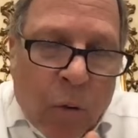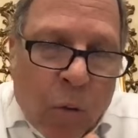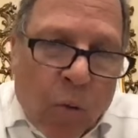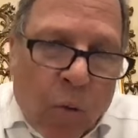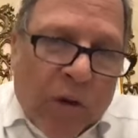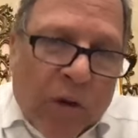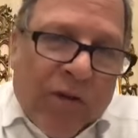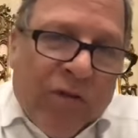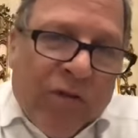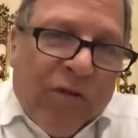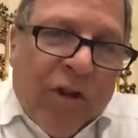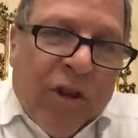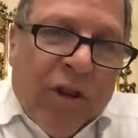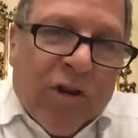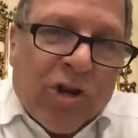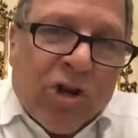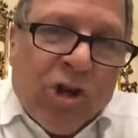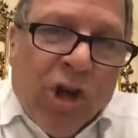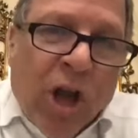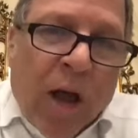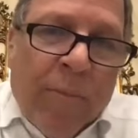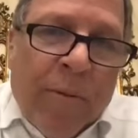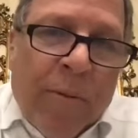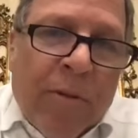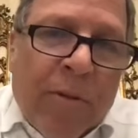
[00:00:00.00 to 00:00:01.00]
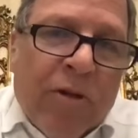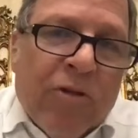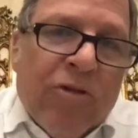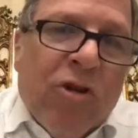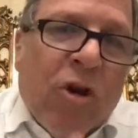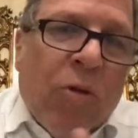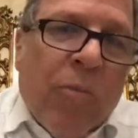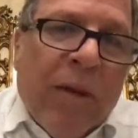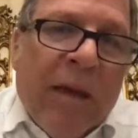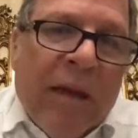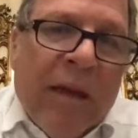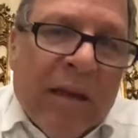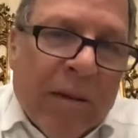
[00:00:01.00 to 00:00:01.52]
was for the shlumming, and there's
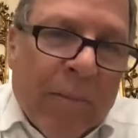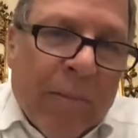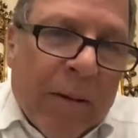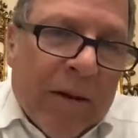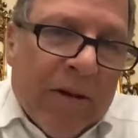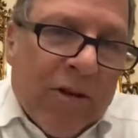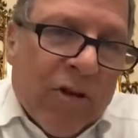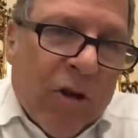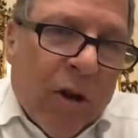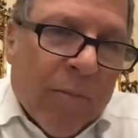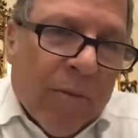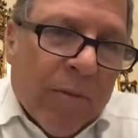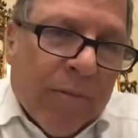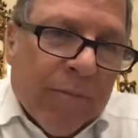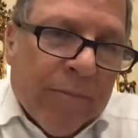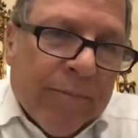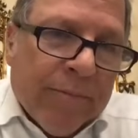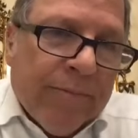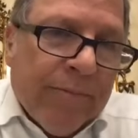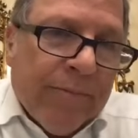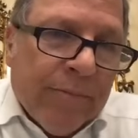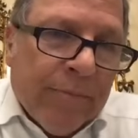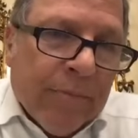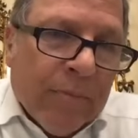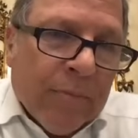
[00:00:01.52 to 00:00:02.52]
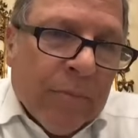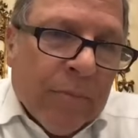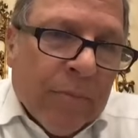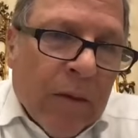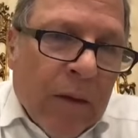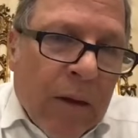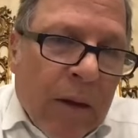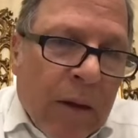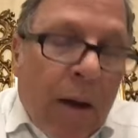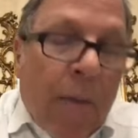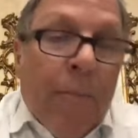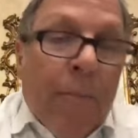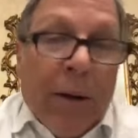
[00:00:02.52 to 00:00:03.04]
no me'ila by shlumim.
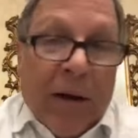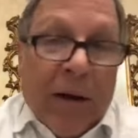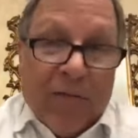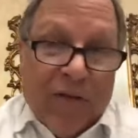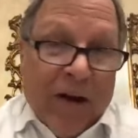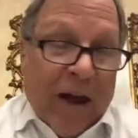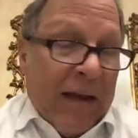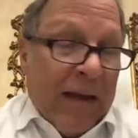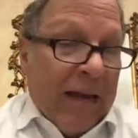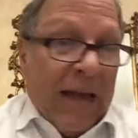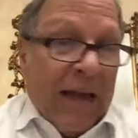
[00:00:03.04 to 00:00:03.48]
But if I,